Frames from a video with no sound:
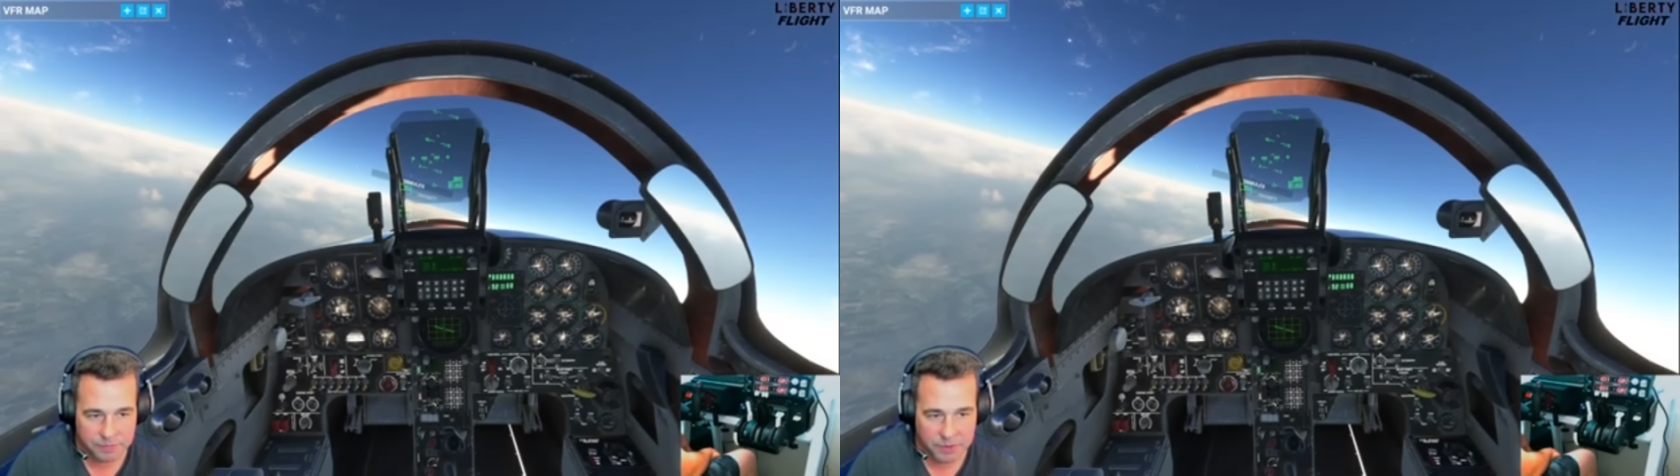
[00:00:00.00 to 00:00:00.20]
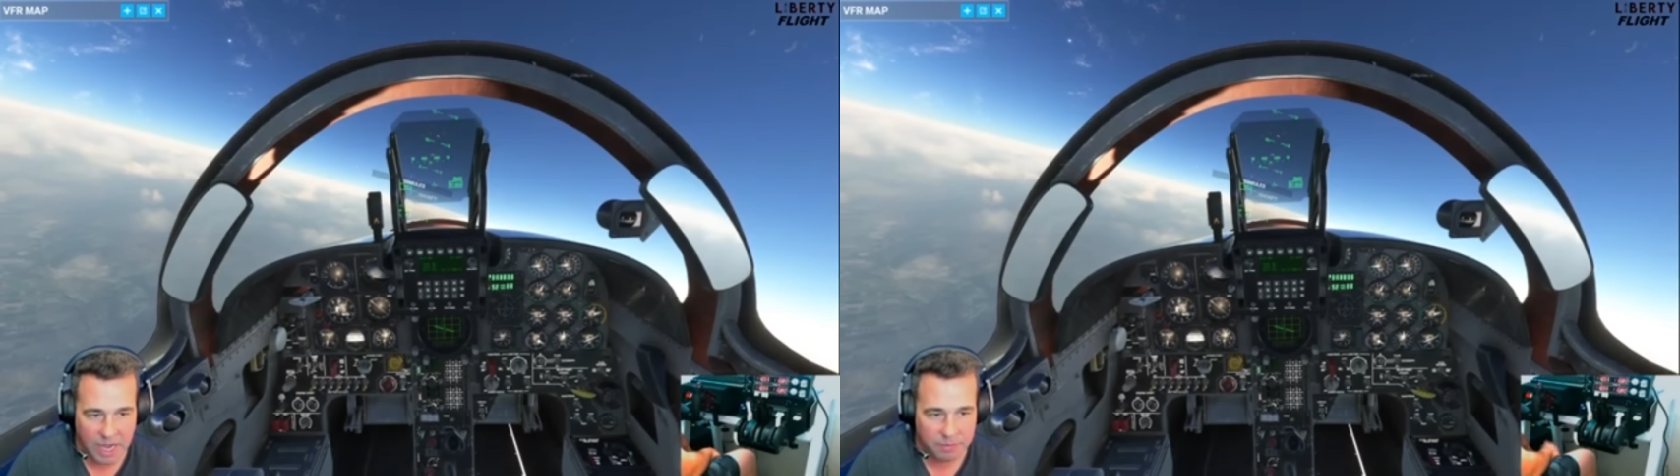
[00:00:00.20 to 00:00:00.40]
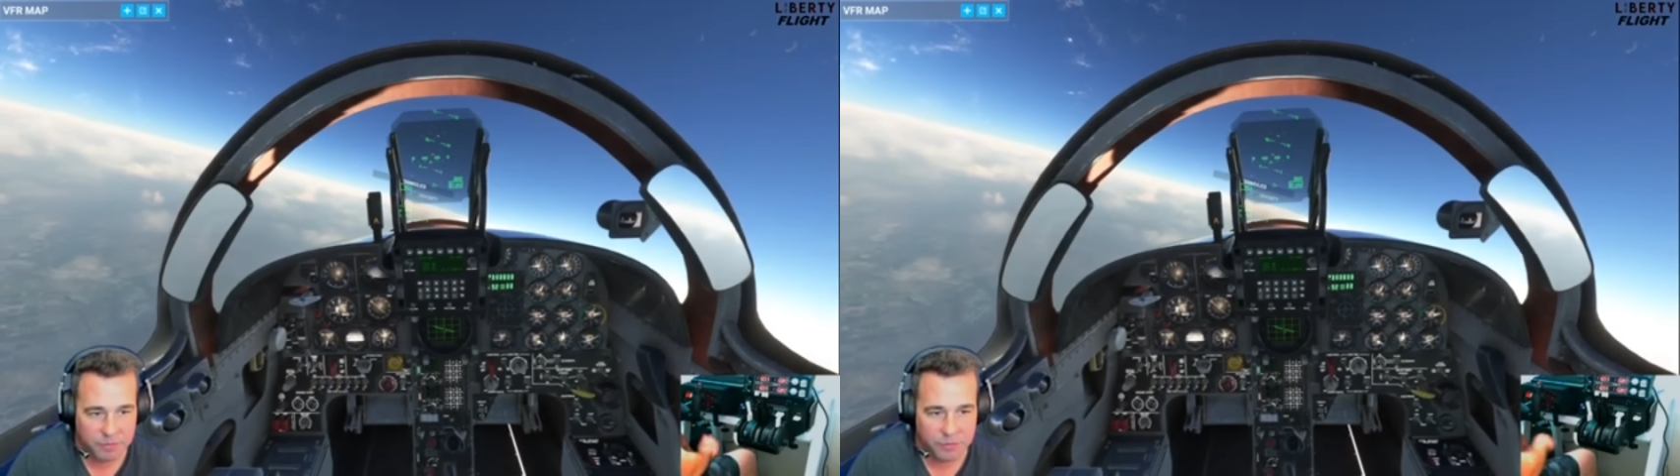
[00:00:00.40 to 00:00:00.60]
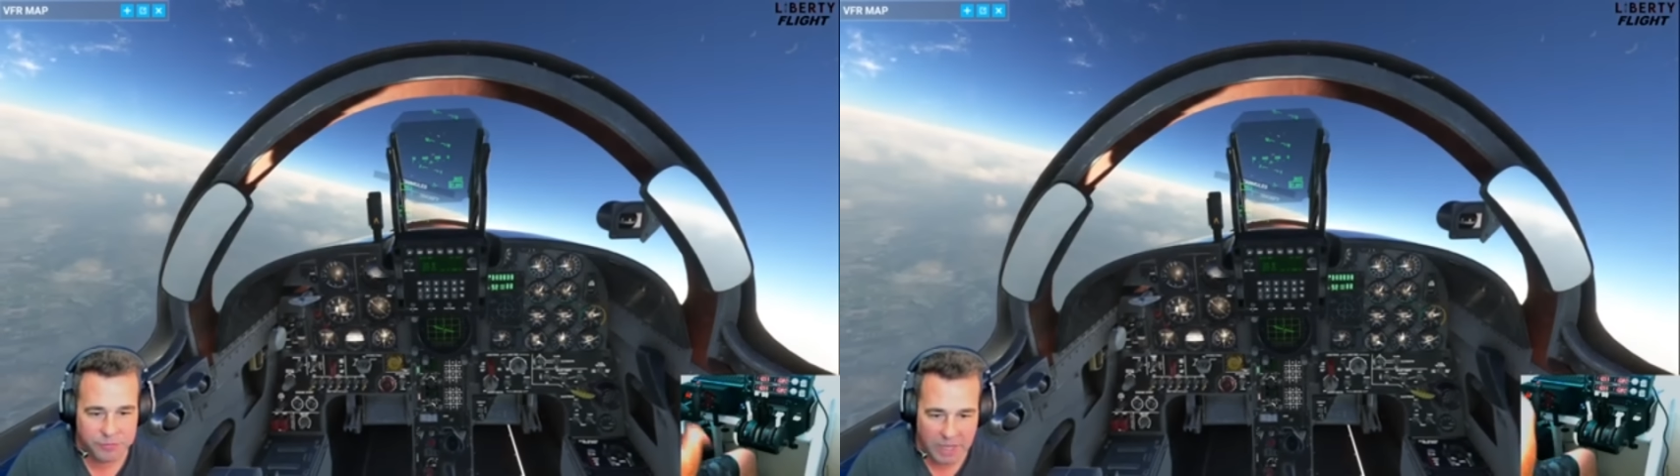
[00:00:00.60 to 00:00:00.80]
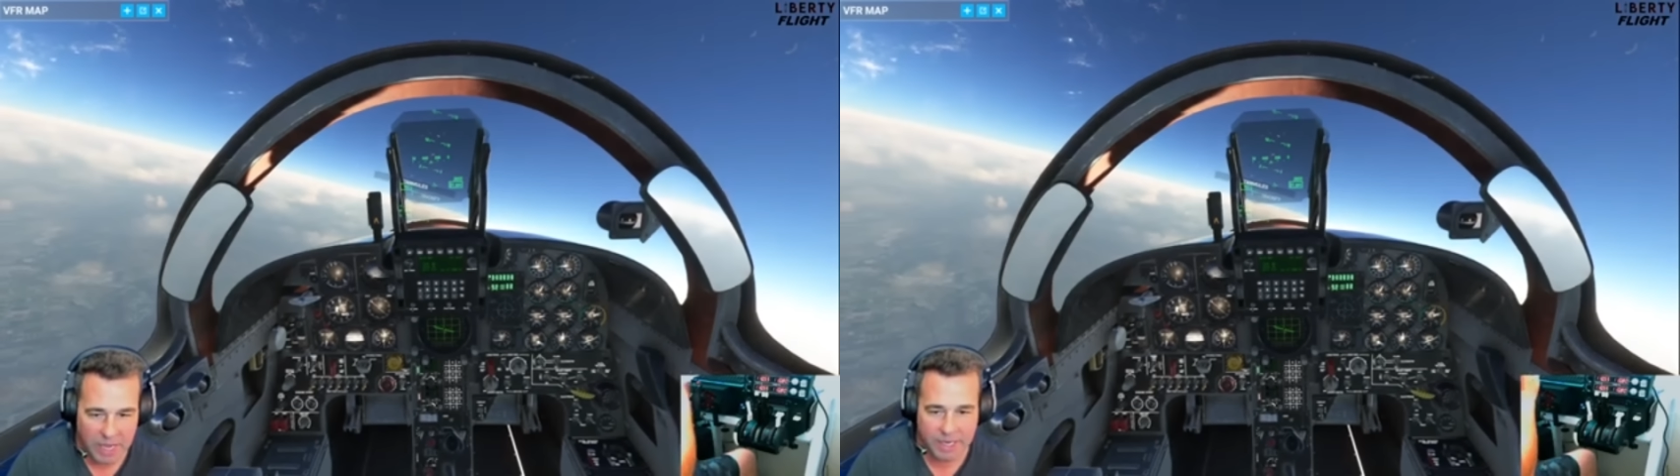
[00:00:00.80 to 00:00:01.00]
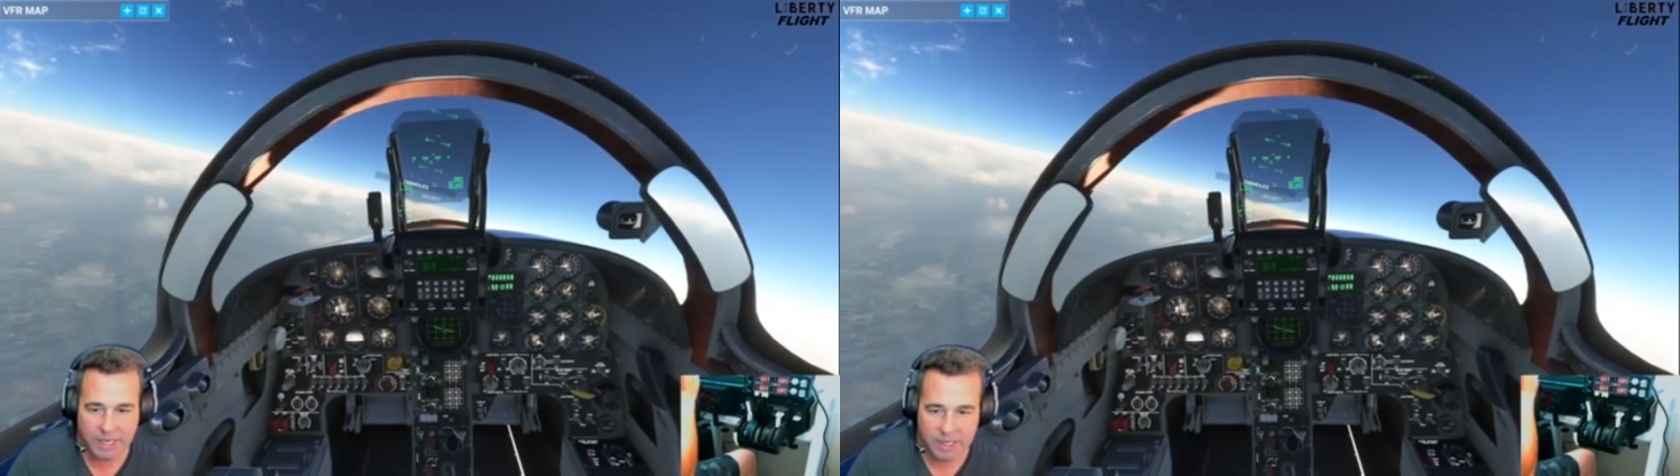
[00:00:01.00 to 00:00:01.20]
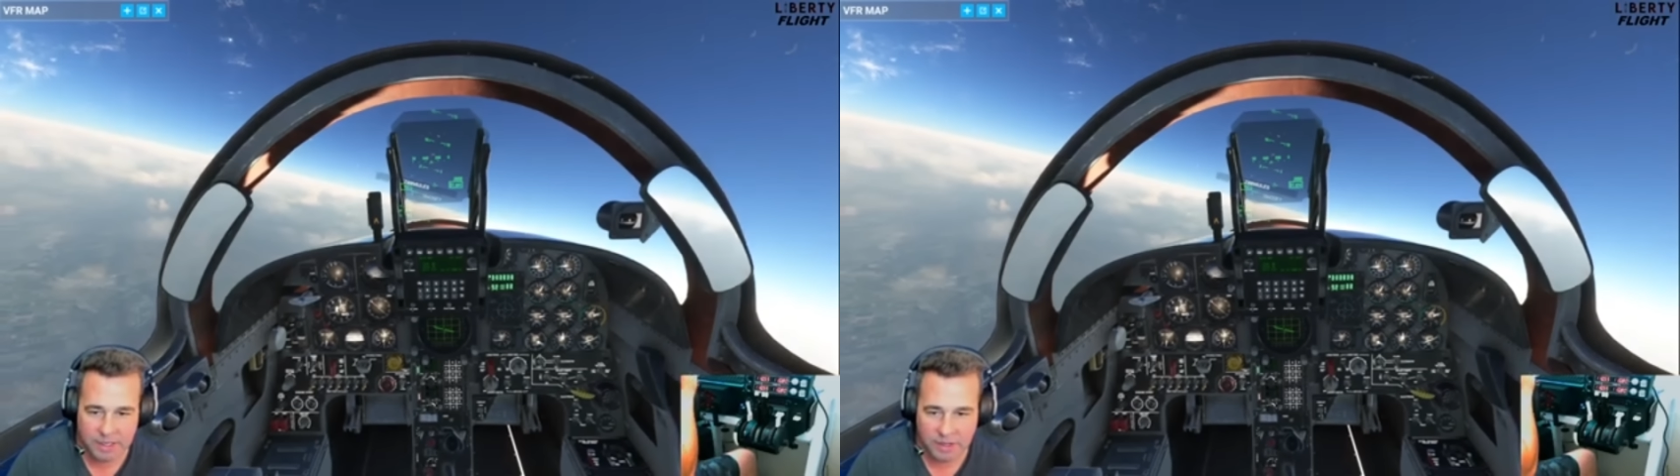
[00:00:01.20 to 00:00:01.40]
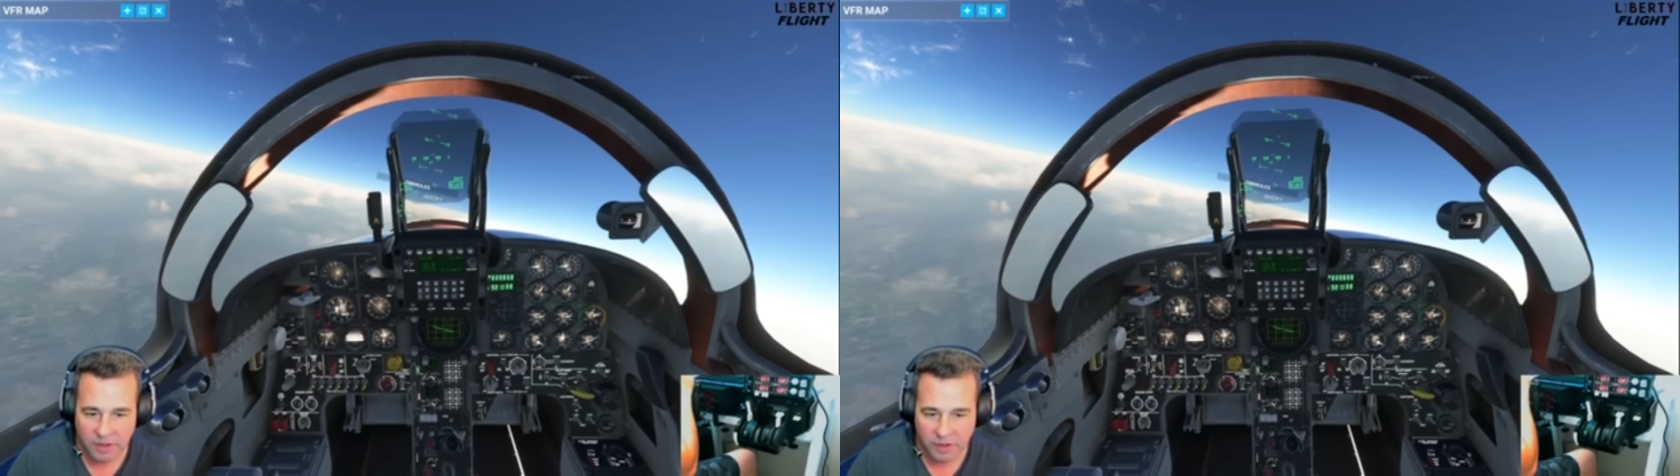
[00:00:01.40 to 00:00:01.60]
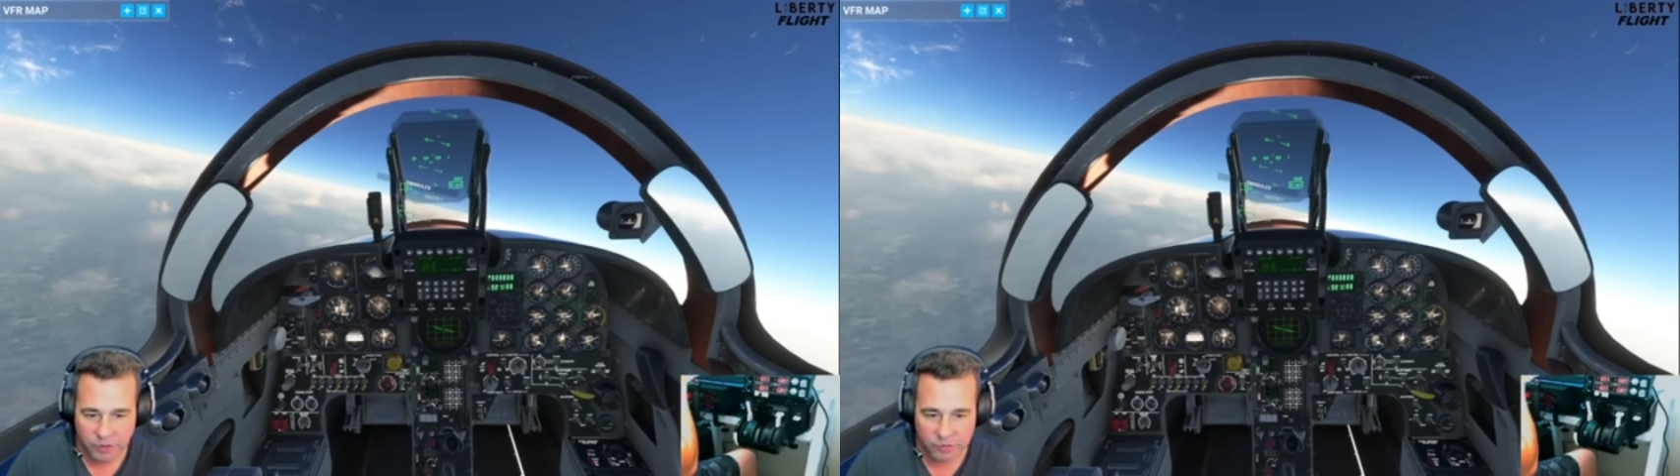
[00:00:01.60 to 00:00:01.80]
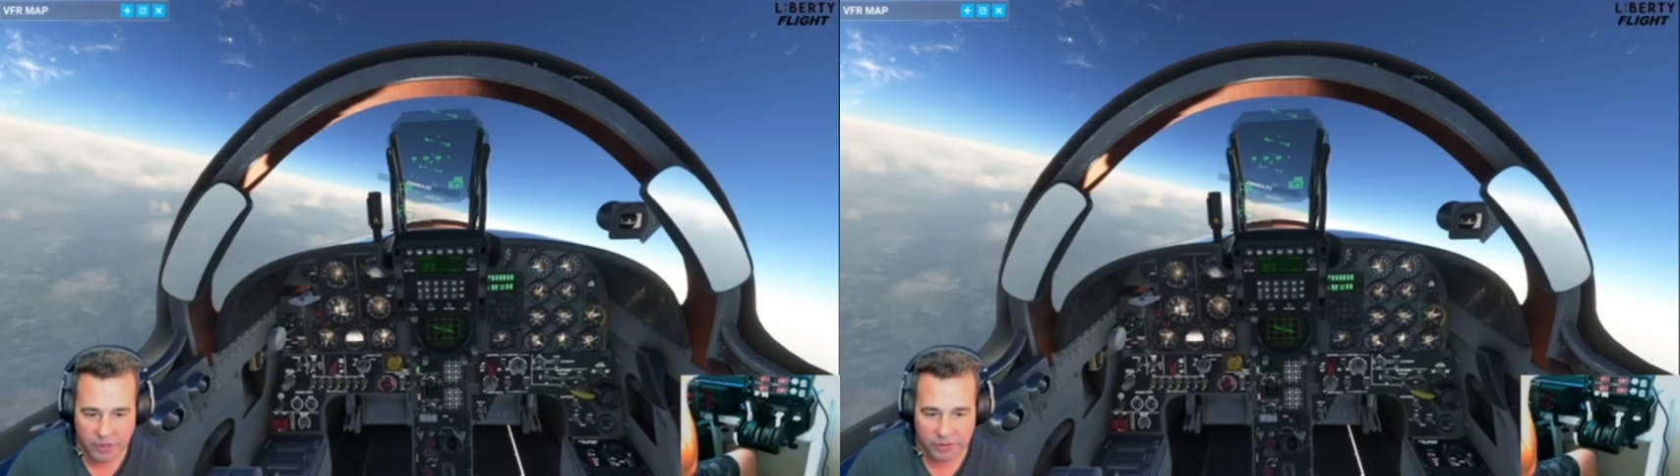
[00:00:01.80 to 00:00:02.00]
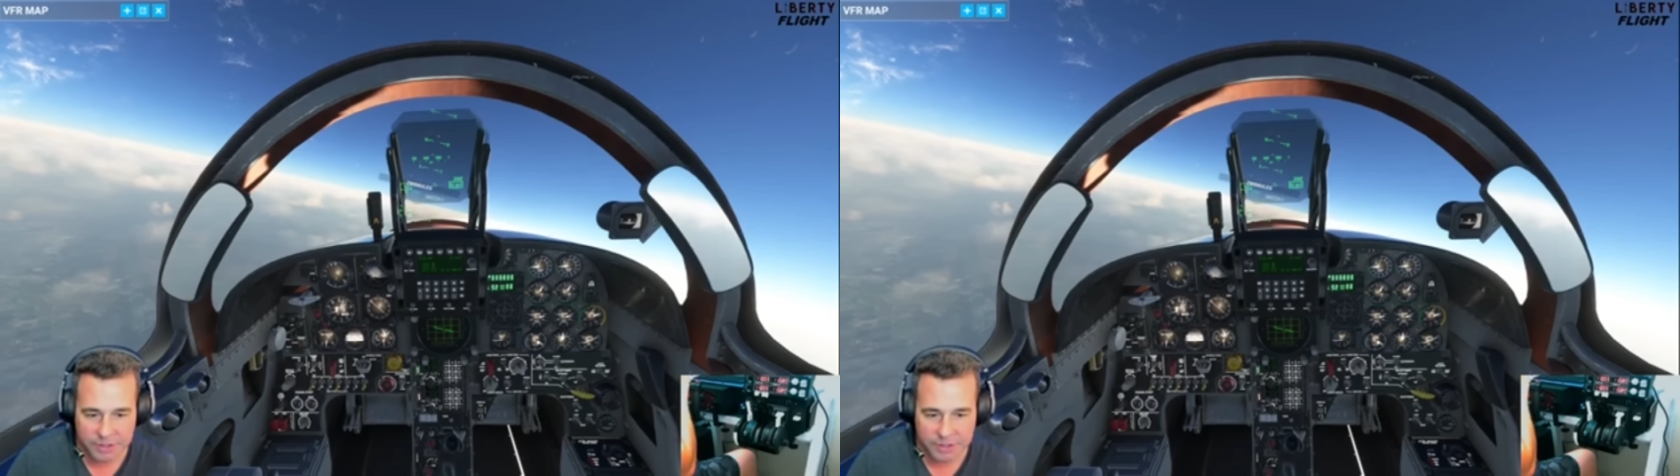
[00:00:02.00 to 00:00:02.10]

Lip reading: I'm flying it very